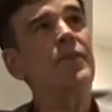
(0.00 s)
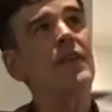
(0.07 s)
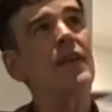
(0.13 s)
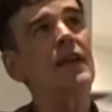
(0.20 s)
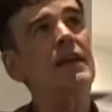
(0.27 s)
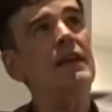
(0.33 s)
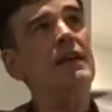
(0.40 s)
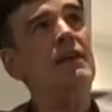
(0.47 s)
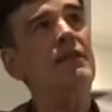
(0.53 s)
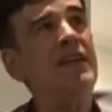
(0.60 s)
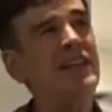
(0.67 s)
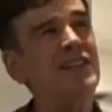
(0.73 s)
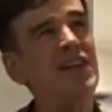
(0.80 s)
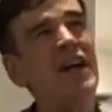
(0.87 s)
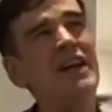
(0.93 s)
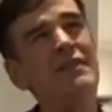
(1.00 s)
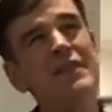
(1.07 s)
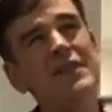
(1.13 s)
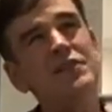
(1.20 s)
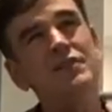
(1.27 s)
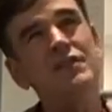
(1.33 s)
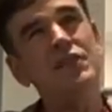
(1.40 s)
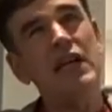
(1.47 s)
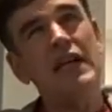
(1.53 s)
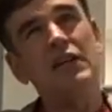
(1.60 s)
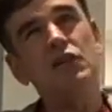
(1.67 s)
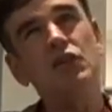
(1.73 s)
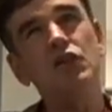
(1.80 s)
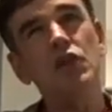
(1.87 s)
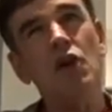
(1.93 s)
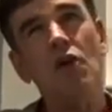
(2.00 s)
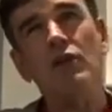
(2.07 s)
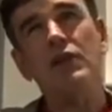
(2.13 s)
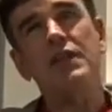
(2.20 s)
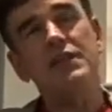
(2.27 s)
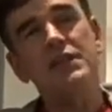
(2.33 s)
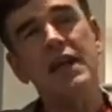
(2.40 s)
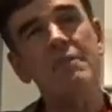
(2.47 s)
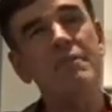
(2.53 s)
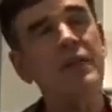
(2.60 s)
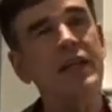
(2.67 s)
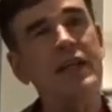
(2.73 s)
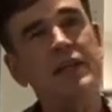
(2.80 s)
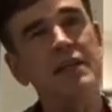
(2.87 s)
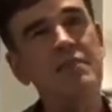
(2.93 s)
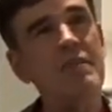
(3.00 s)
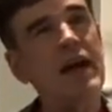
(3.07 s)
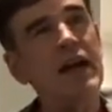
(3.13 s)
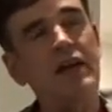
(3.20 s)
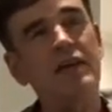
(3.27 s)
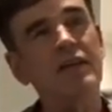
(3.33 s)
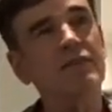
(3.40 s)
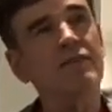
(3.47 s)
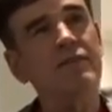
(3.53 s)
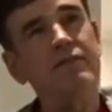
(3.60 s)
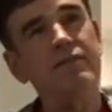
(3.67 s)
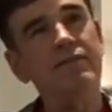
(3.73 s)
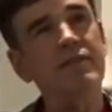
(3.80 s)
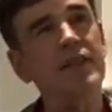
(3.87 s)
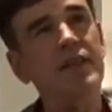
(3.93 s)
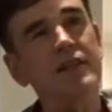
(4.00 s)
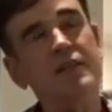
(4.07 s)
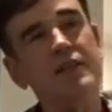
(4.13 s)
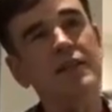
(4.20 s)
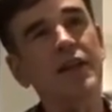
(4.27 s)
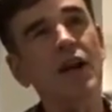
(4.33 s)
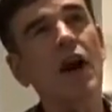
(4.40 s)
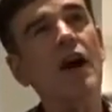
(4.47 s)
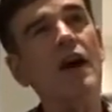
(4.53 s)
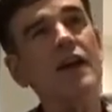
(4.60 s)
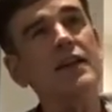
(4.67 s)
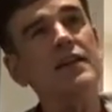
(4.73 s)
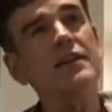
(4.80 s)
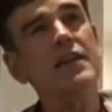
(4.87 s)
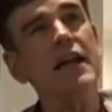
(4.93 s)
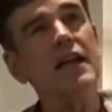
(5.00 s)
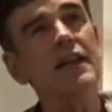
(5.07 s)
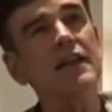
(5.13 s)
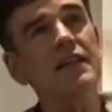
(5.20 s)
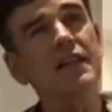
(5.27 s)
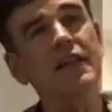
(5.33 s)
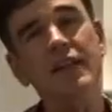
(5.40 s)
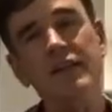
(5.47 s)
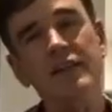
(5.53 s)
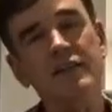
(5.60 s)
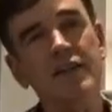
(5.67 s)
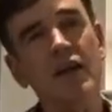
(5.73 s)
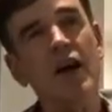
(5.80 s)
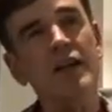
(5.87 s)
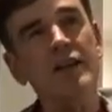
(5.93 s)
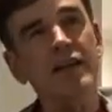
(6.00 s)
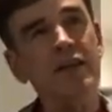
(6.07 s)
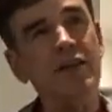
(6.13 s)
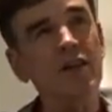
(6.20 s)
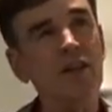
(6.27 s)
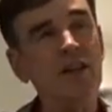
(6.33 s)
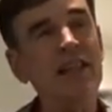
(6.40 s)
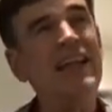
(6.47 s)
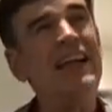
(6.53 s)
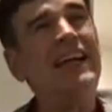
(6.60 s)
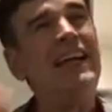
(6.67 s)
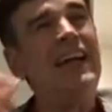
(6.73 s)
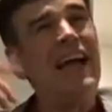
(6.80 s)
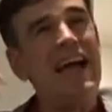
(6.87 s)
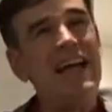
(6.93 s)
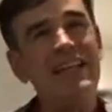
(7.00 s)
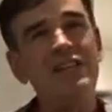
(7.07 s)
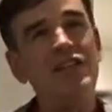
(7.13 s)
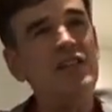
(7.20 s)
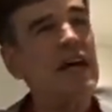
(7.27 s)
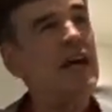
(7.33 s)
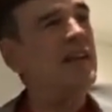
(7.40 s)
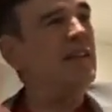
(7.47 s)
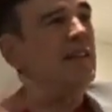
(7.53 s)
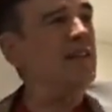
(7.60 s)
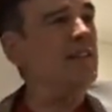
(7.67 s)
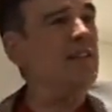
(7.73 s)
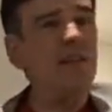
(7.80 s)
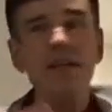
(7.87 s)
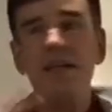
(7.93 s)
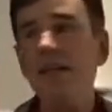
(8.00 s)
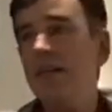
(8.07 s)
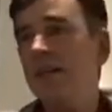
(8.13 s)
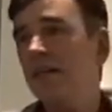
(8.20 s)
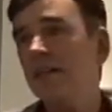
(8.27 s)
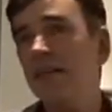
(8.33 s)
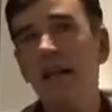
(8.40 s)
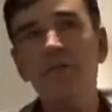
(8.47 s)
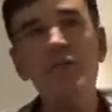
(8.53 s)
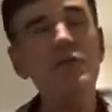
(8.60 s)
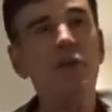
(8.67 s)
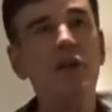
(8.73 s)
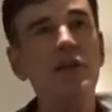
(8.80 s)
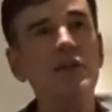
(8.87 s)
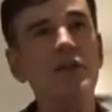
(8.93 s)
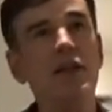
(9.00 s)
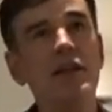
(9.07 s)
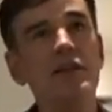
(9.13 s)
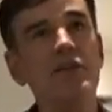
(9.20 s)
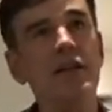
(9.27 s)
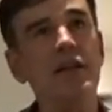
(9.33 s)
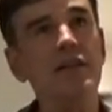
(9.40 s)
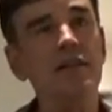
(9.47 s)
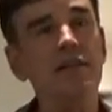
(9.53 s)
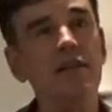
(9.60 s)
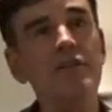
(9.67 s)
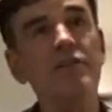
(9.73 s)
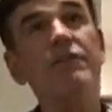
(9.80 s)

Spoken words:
that's kind of this tick-tock that's happening in the back of the guy's head, the guy and the girl, and he's starting to see everybody's leaving. And